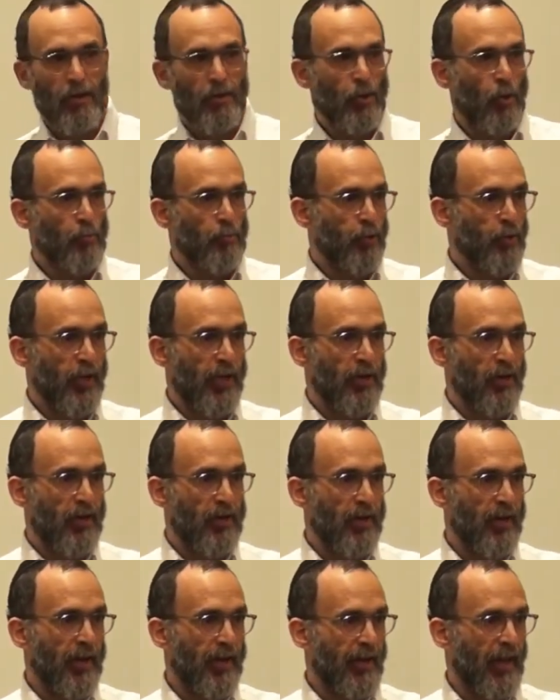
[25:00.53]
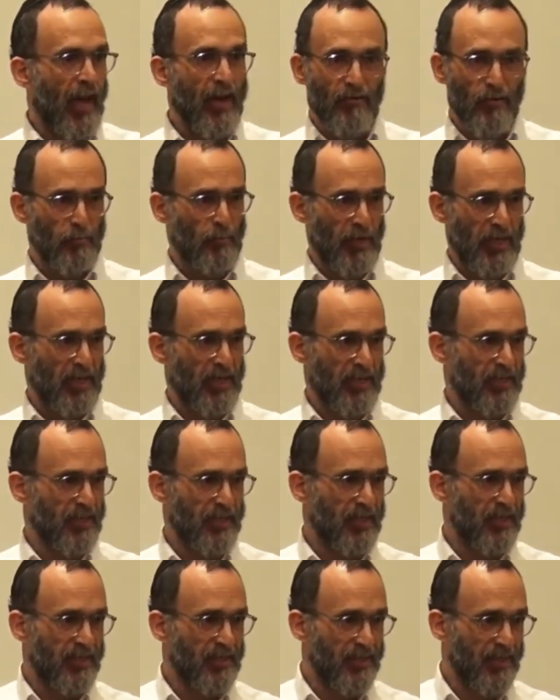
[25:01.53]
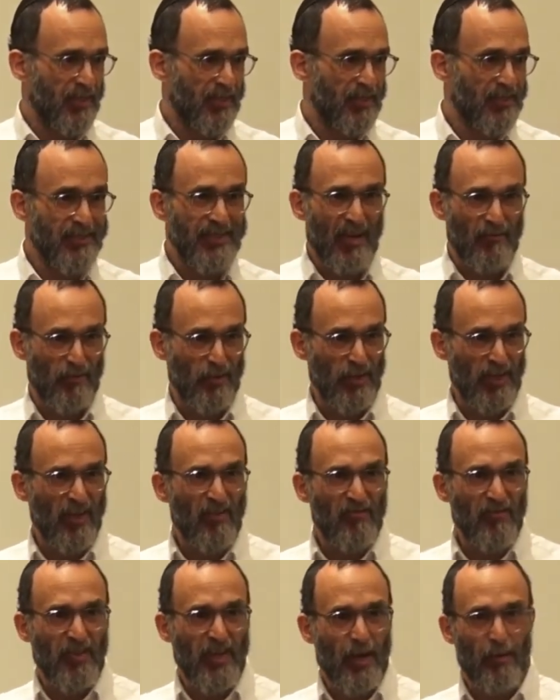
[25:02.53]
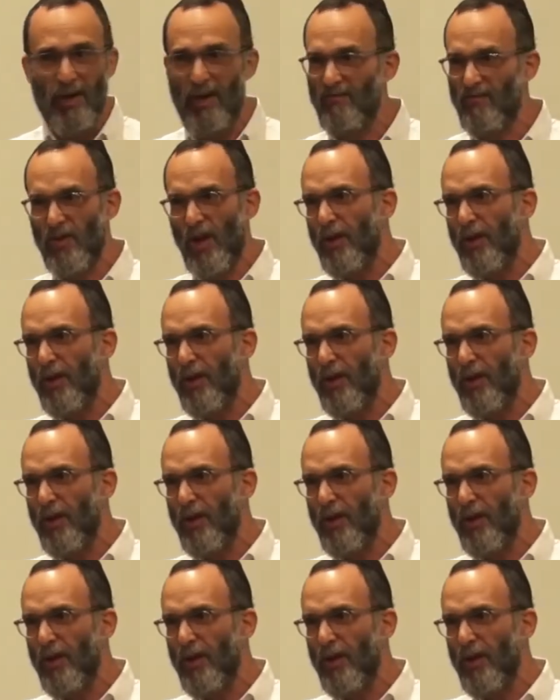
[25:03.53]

don't plan on ever being its citizens, never lived there, have